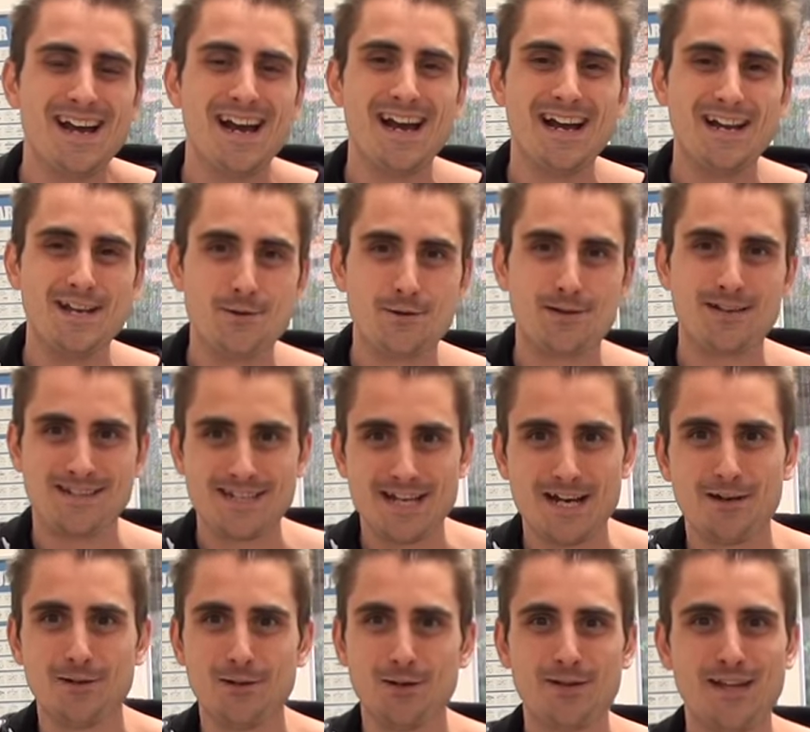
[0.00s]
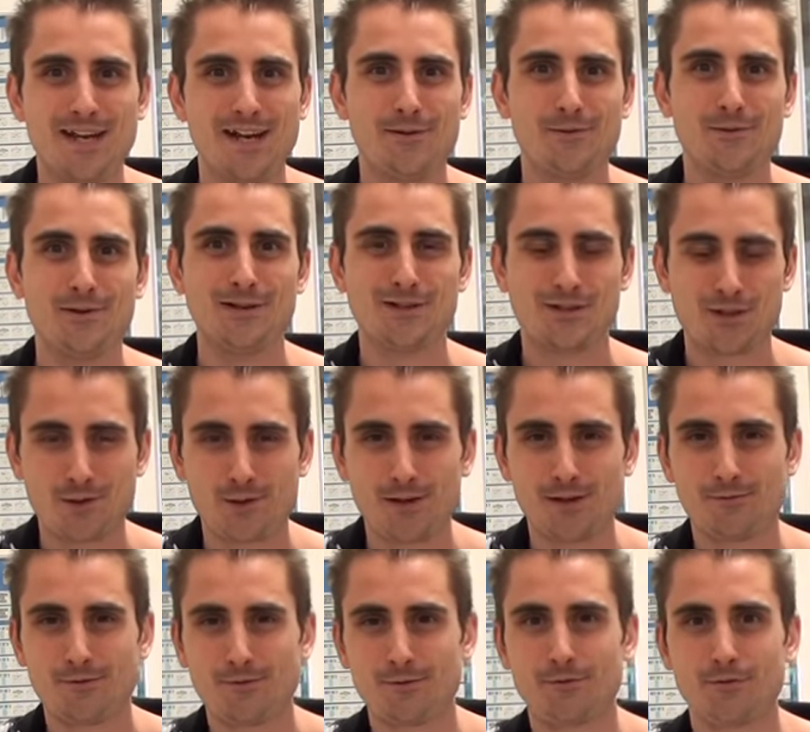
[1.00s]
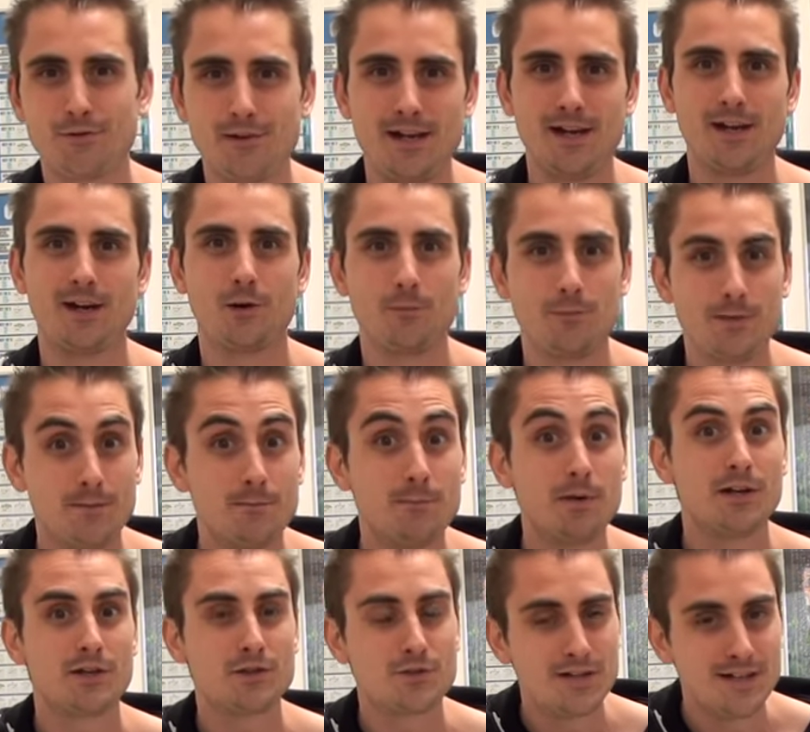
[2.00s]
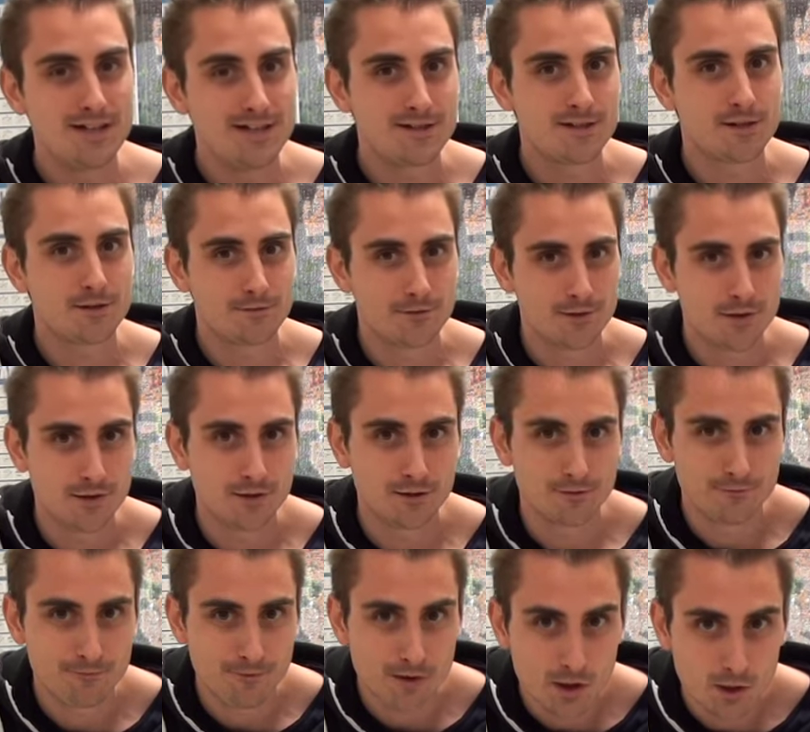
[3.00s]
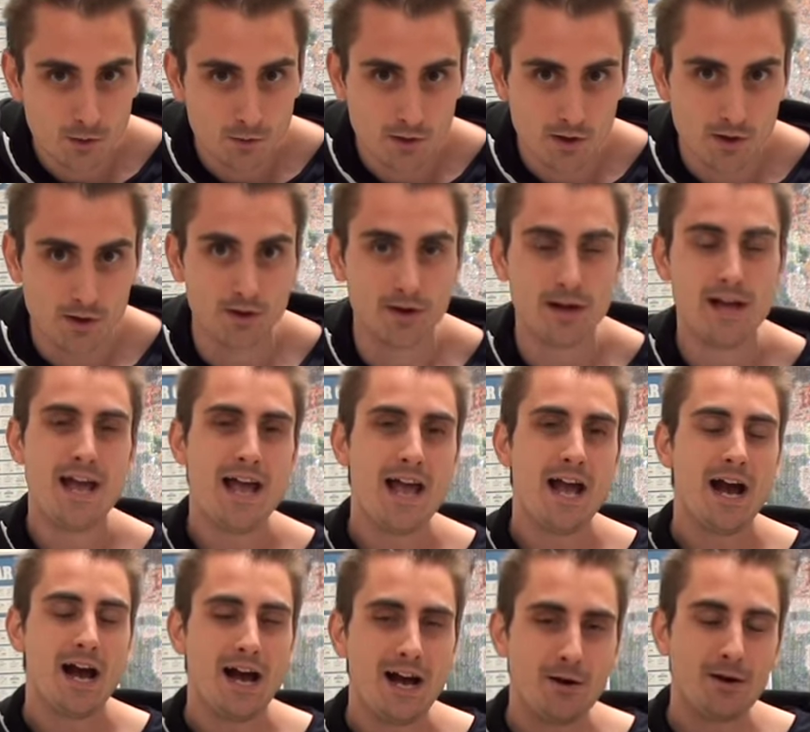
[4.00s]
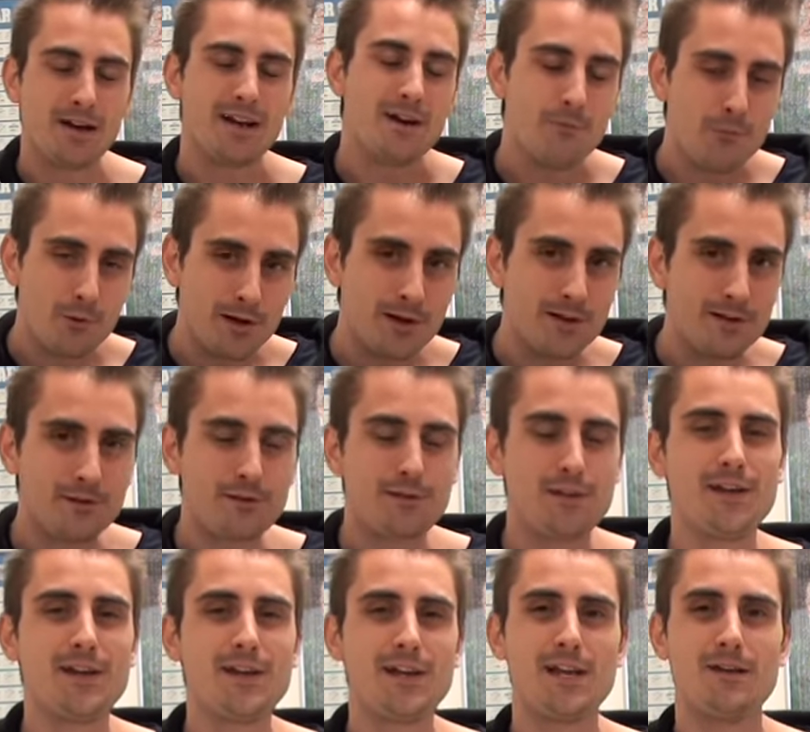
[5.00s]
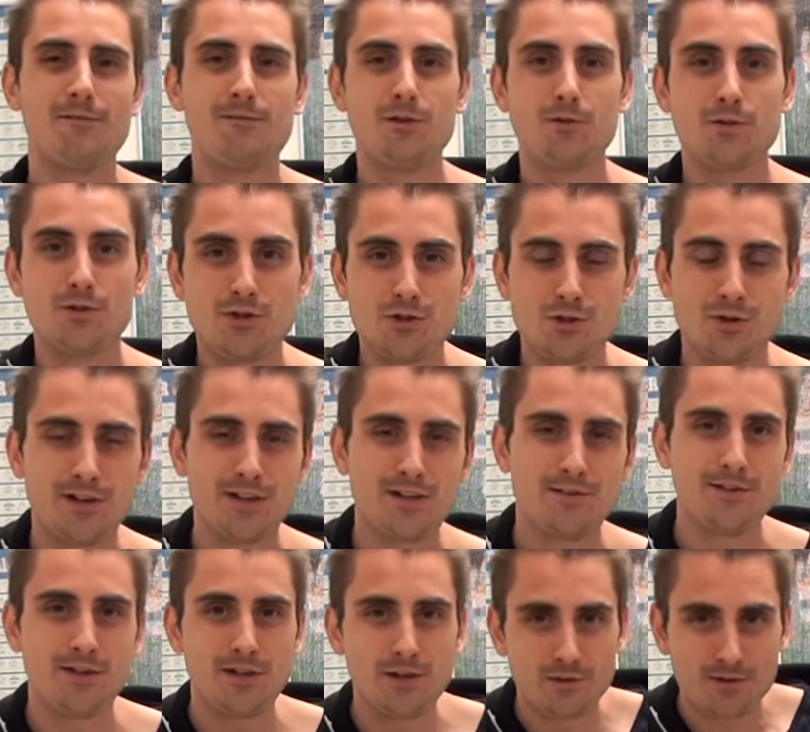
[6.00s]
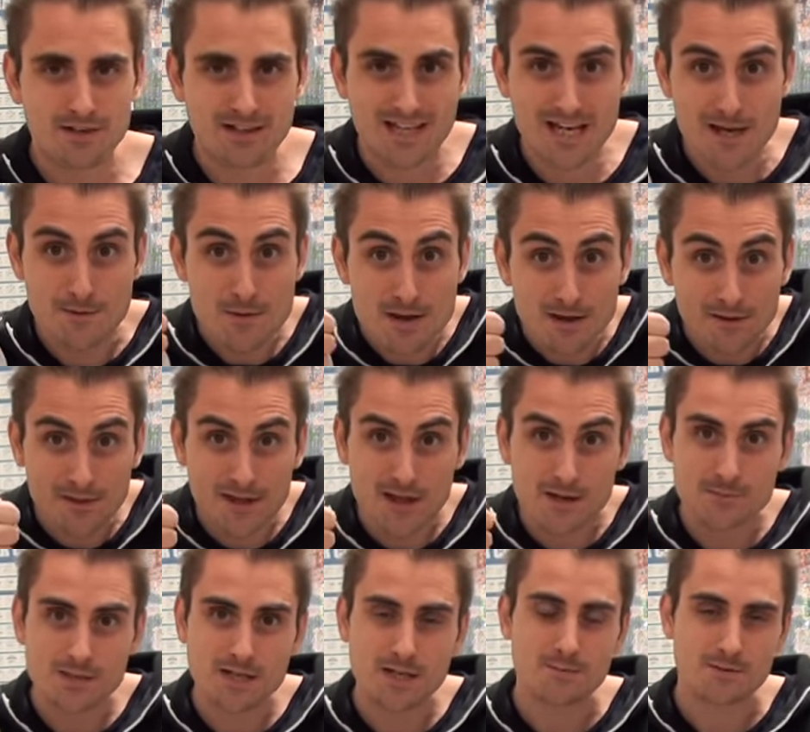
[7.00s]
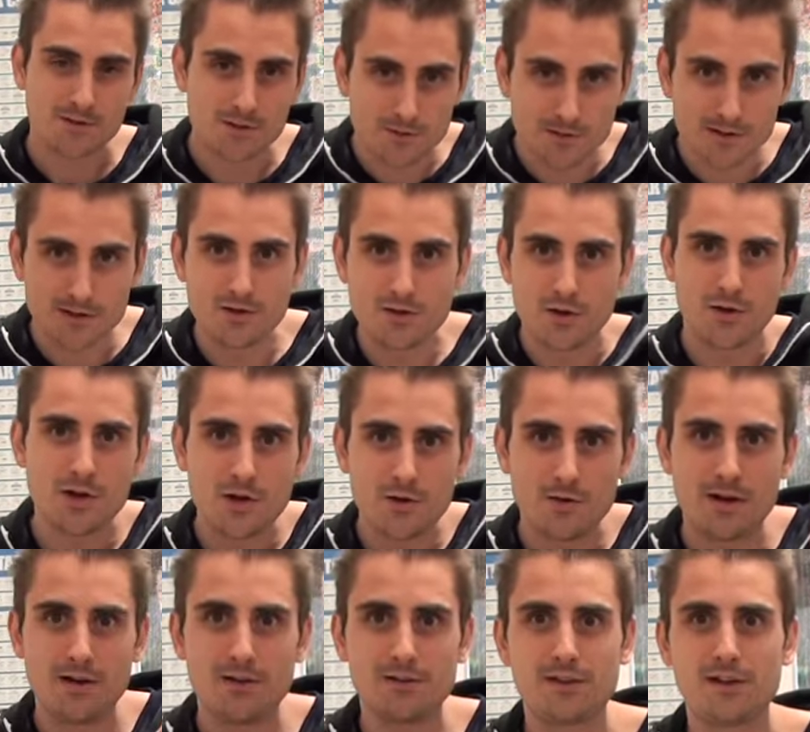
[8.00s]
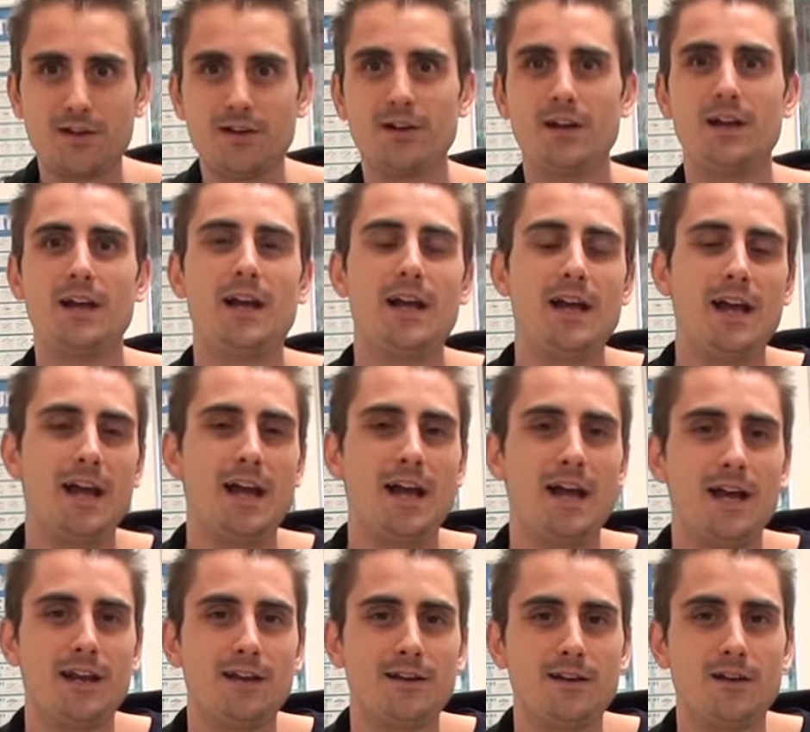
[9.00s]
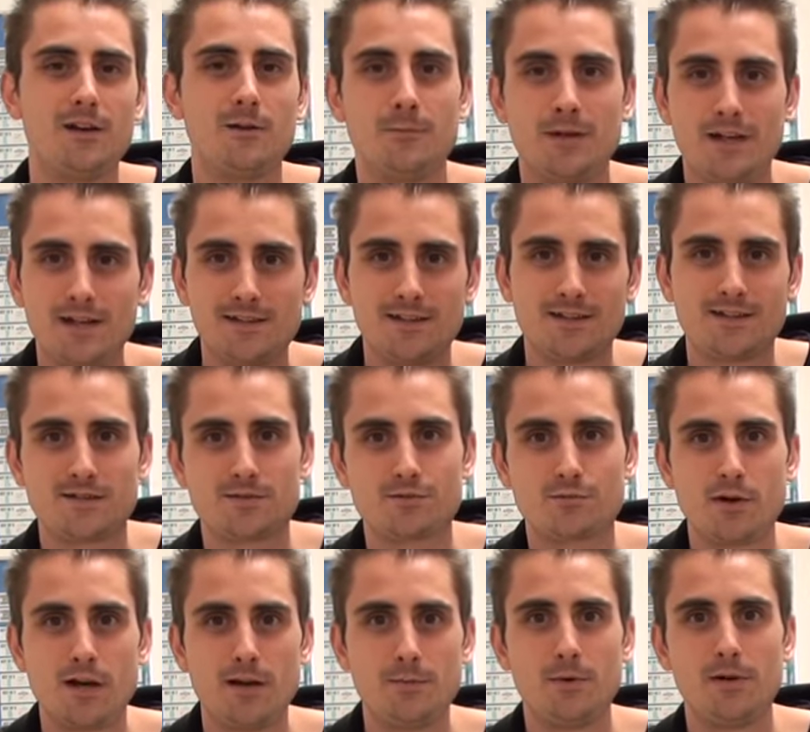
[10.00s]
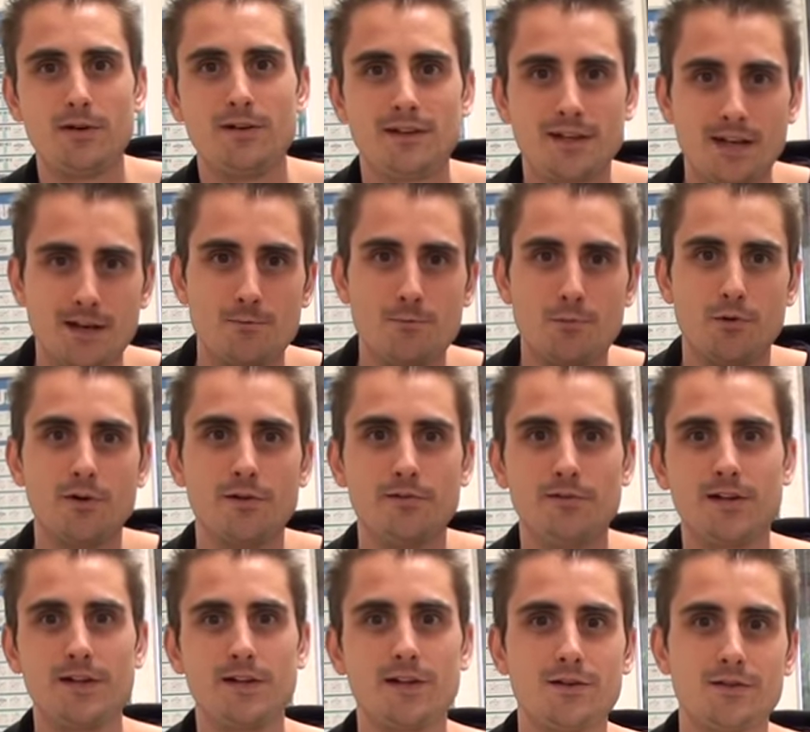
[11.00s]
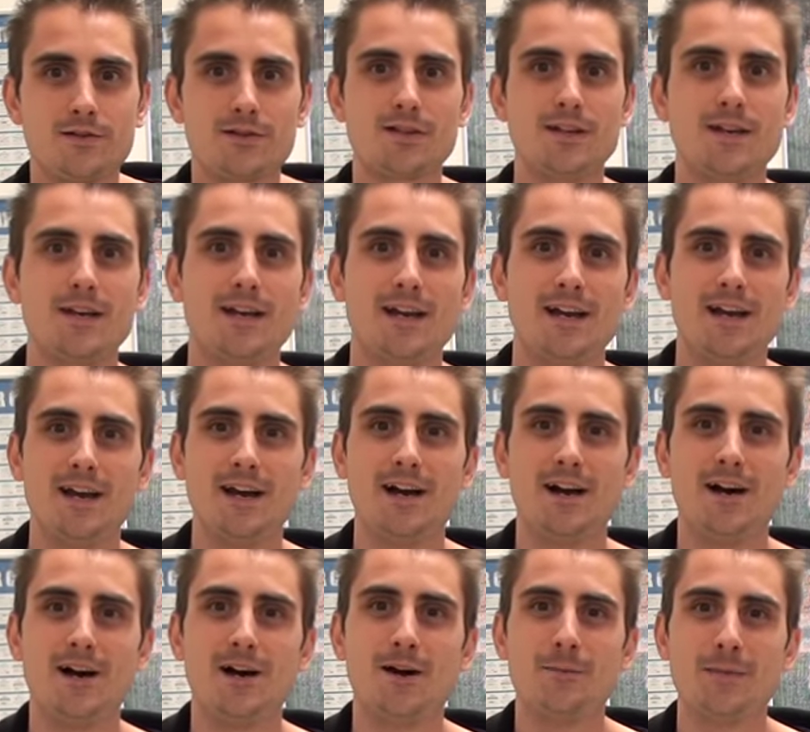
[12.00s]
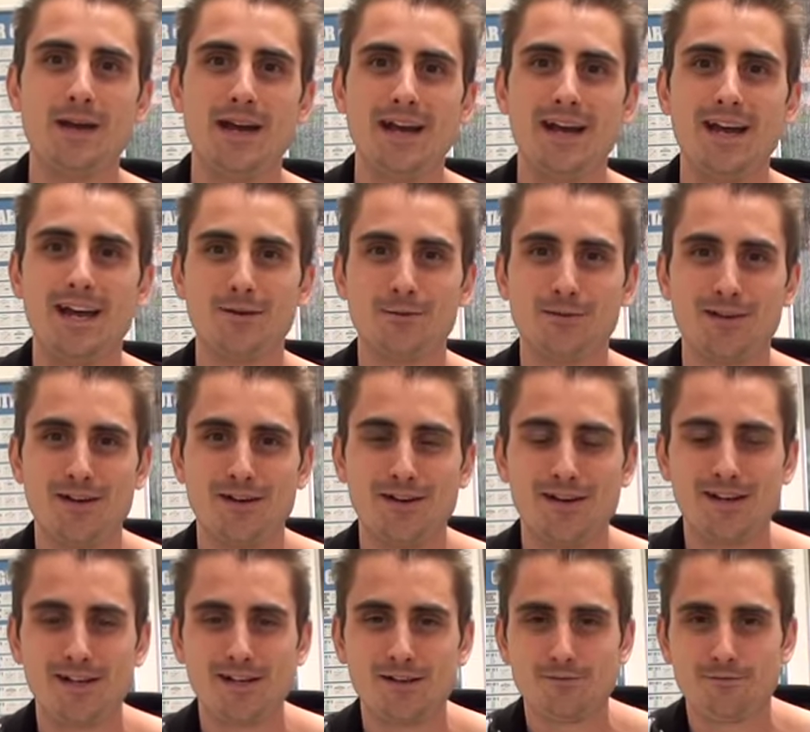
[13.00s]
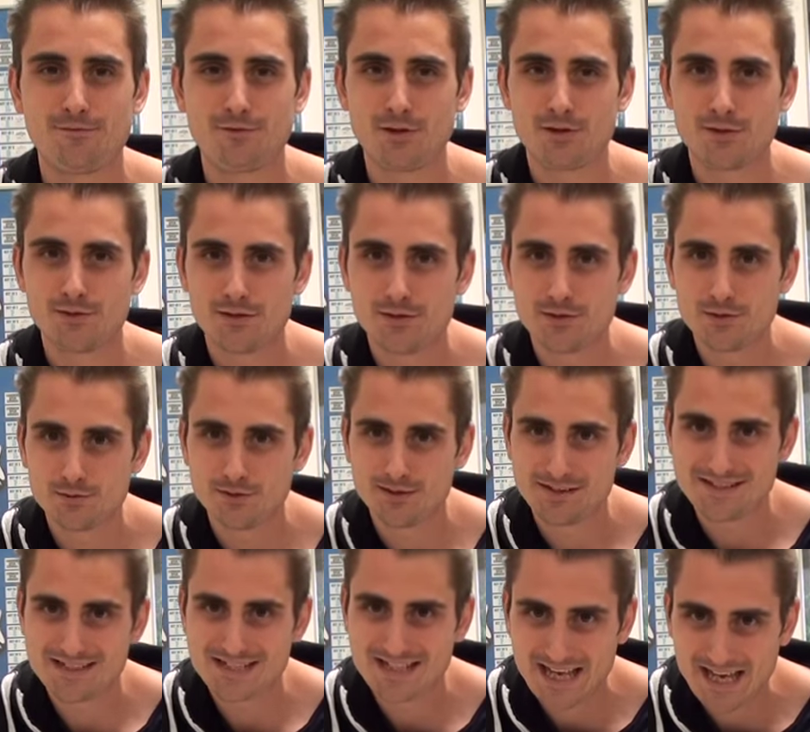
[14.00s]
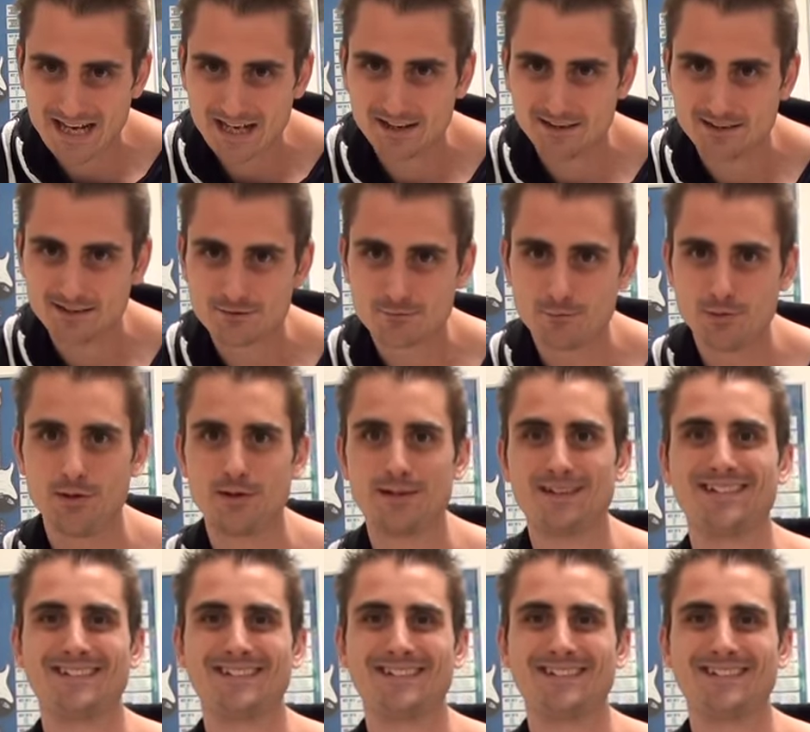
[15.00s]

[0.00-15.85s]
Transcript: and you can download that one totally for free and it will be much easier for you to follow along. One other thing, if you enjoyed the video, give me a thumbs up so I know you're out there, and hit the subscribe button to get more videos. And without any further ado, let's get into this one.